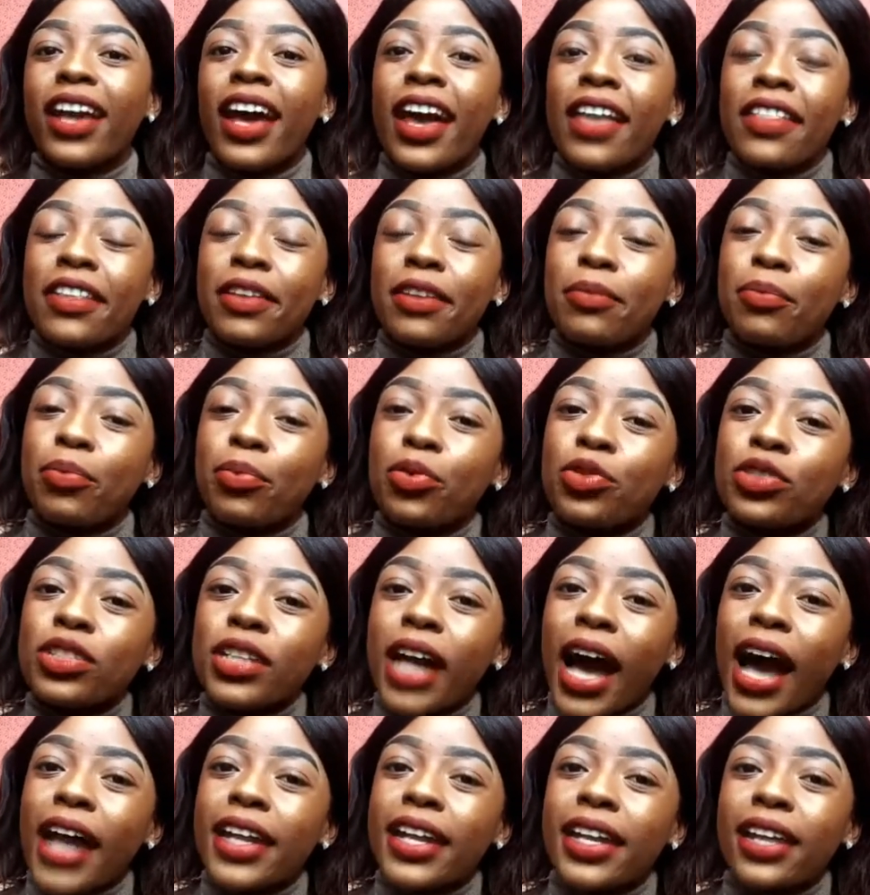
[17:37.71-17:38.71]
then put
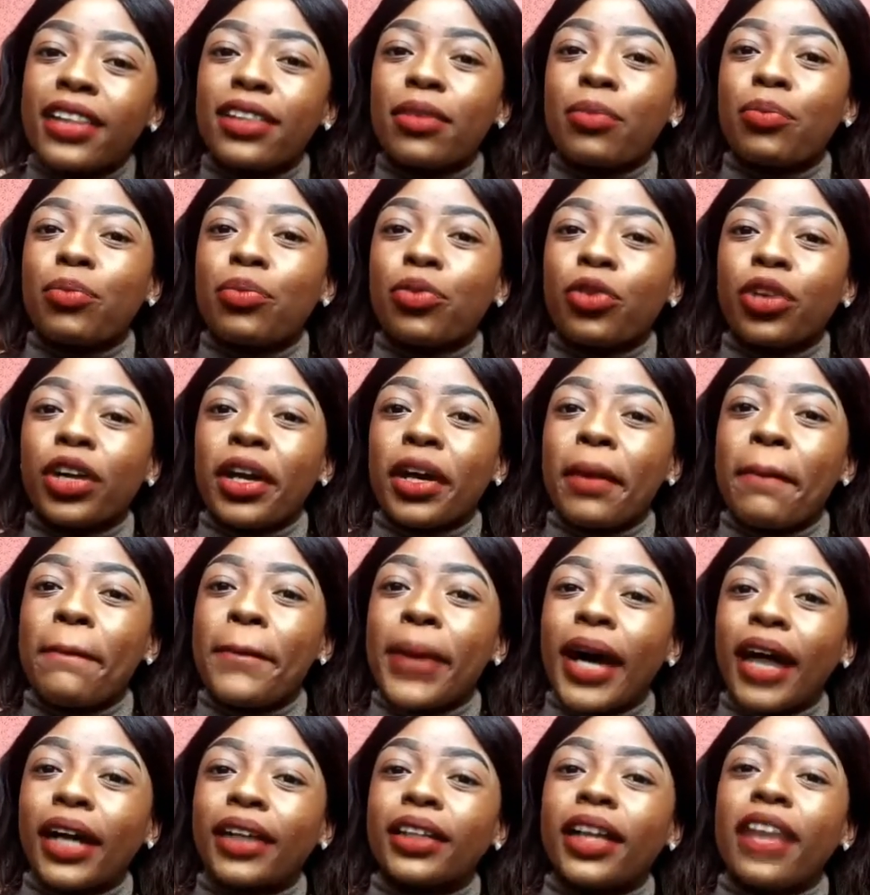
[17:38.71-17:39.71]
under the broken
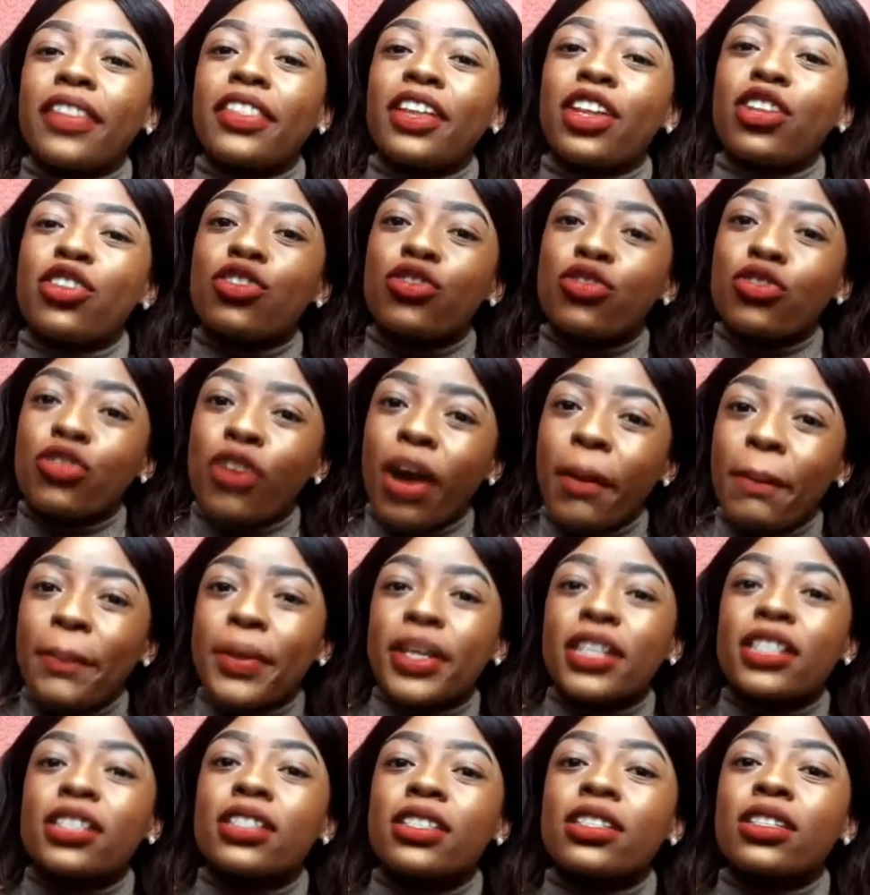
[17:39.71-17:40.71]
part and then wrap
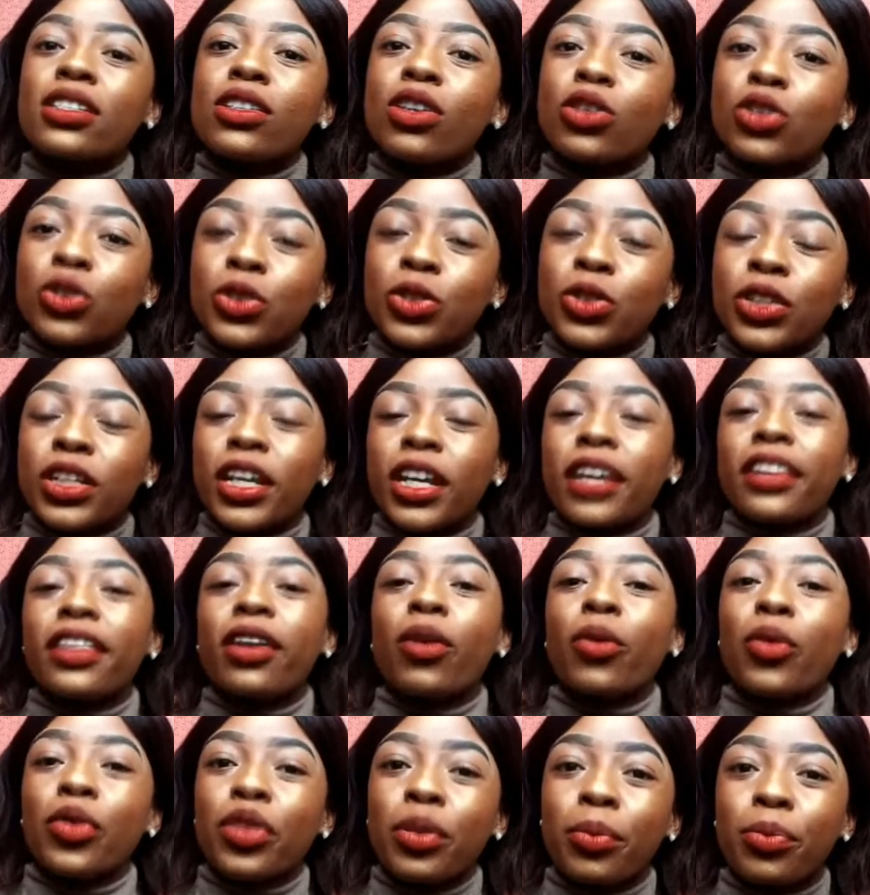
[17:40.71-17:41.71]
it together
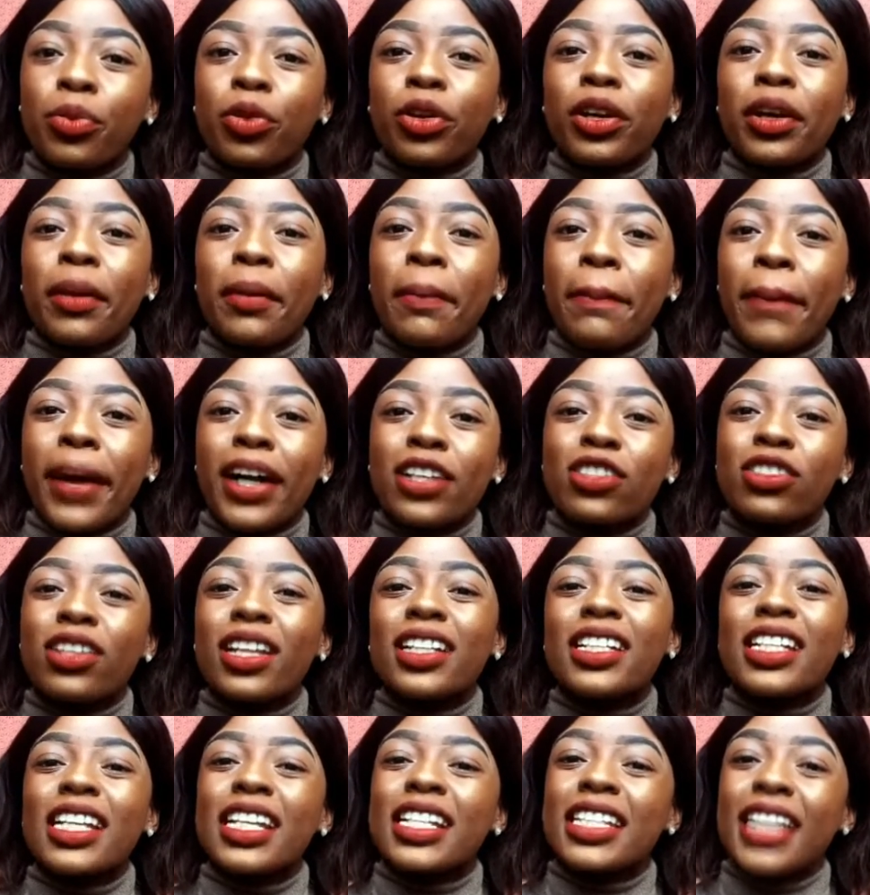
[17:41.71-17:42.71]
with the broken part so that
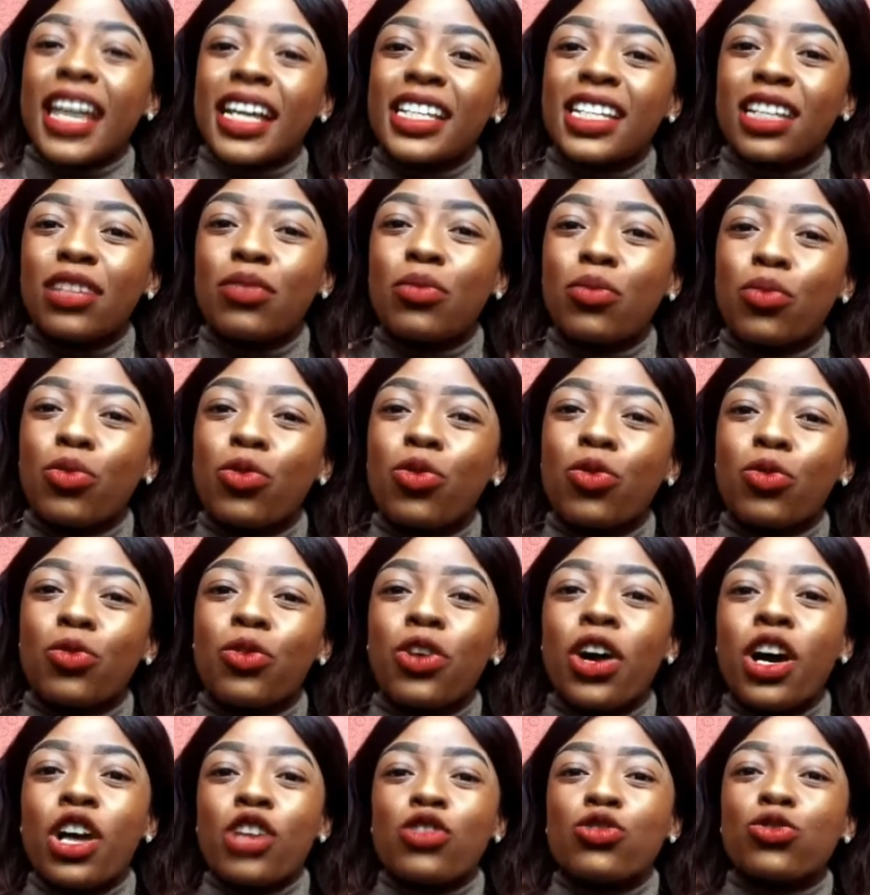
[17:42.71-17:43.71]
it doesn't move,
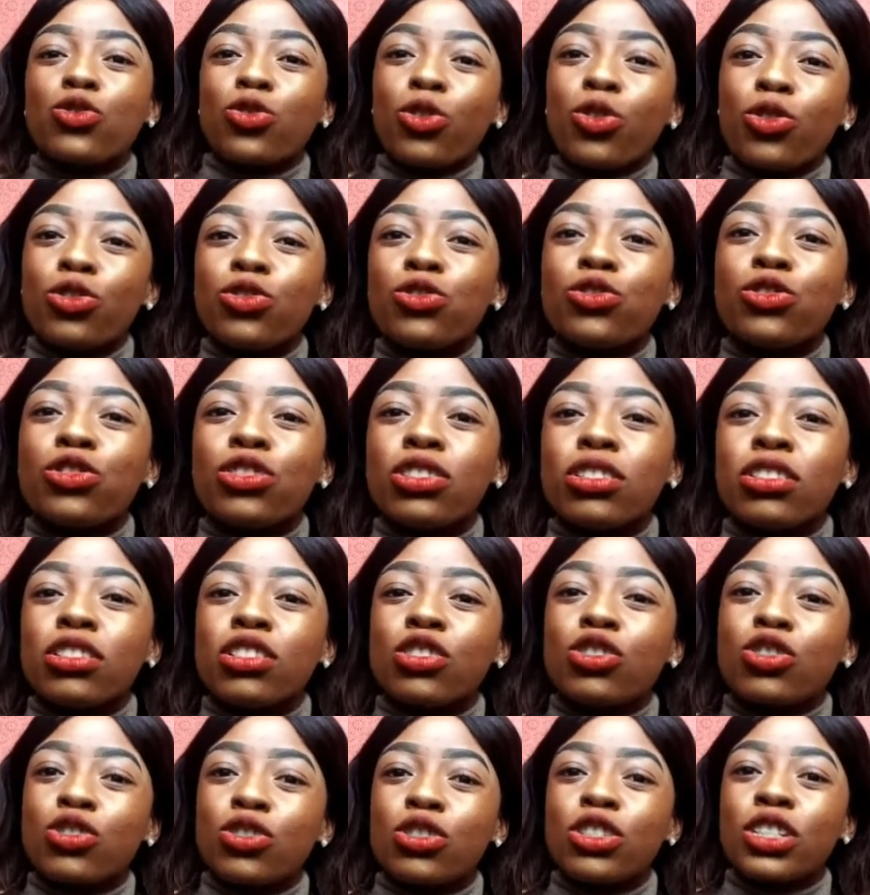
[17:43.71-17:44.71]
so
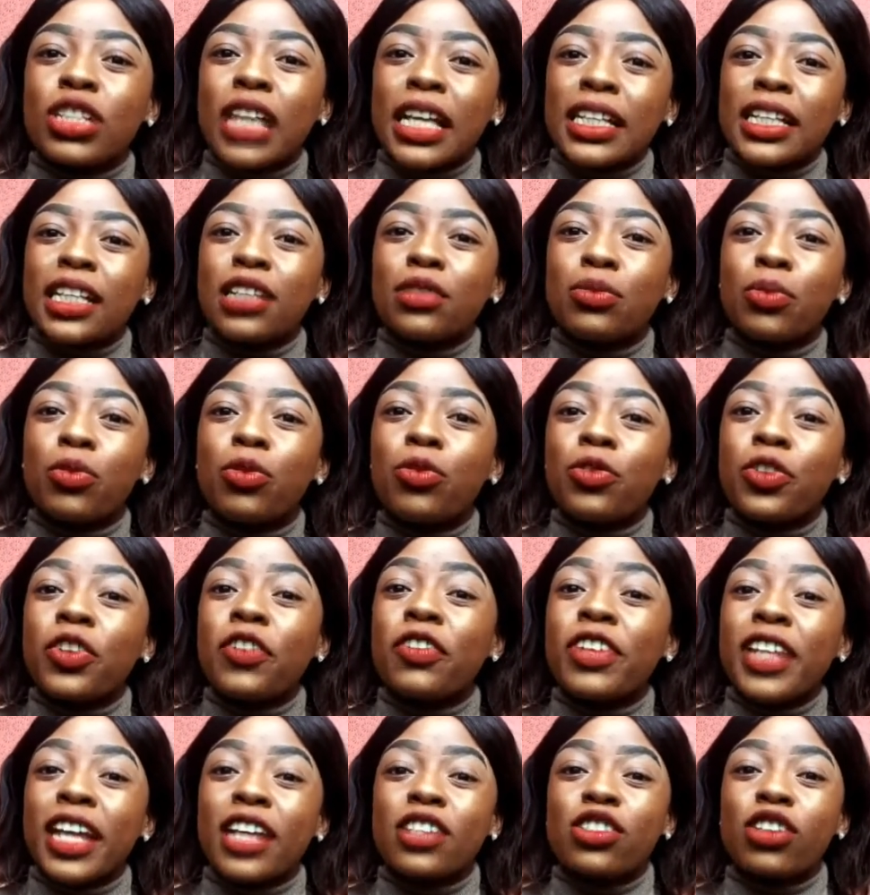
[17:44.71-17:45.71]
it doesn't move even
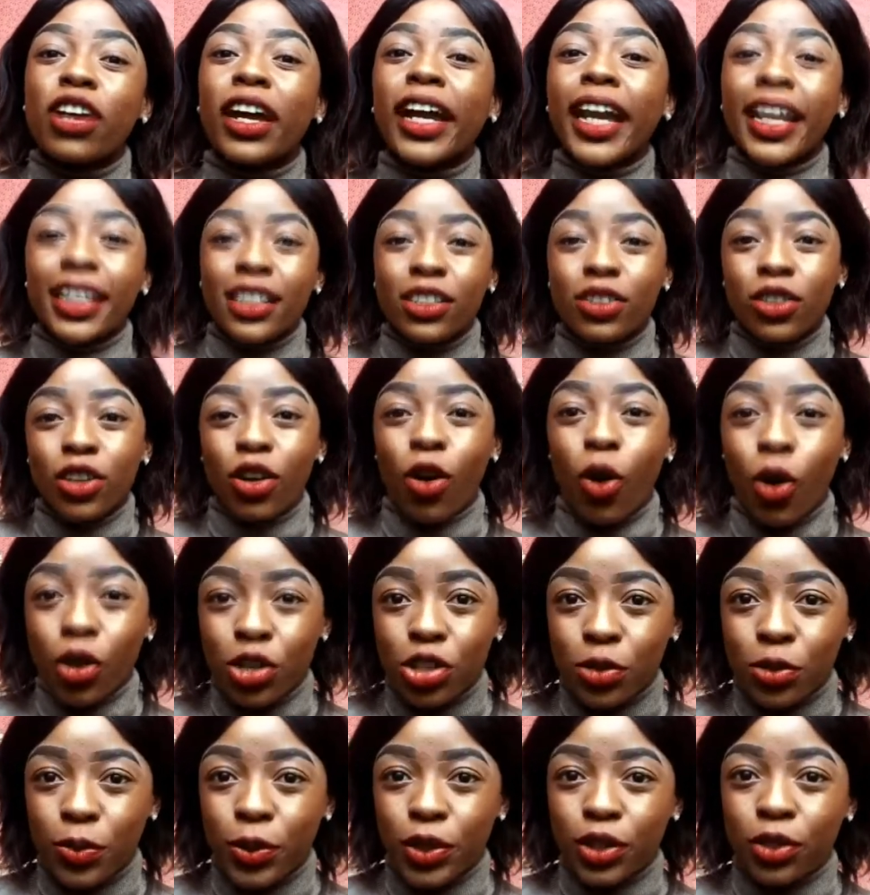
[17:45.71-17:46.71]
as you're getting to the
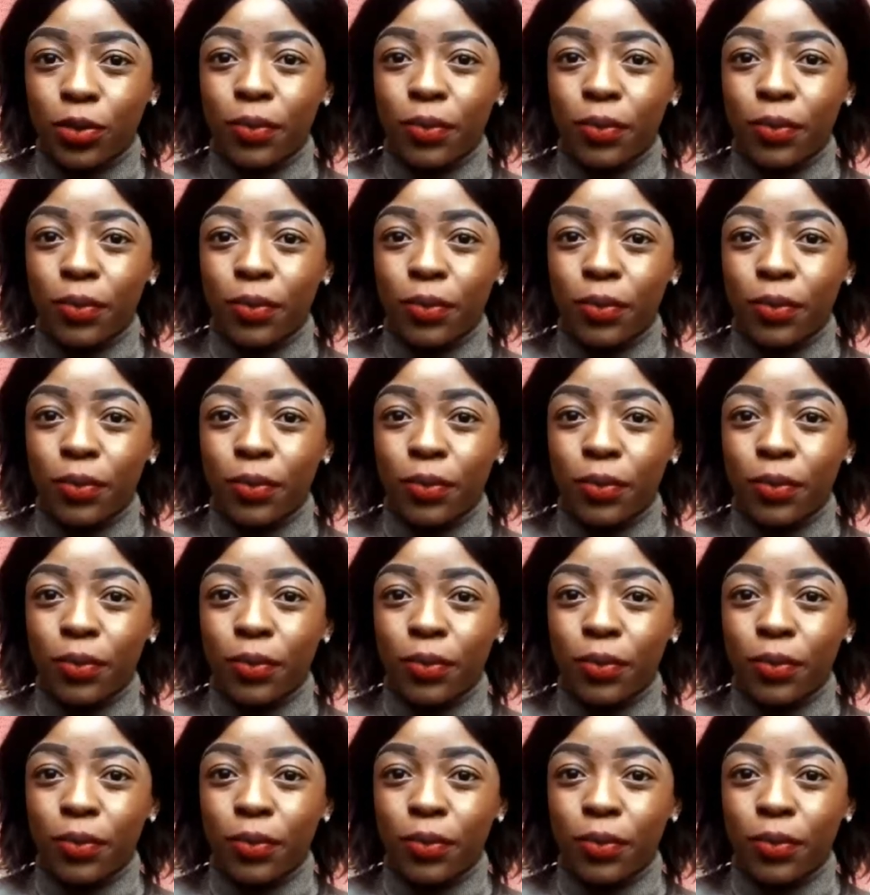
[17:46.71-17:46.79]
hospital.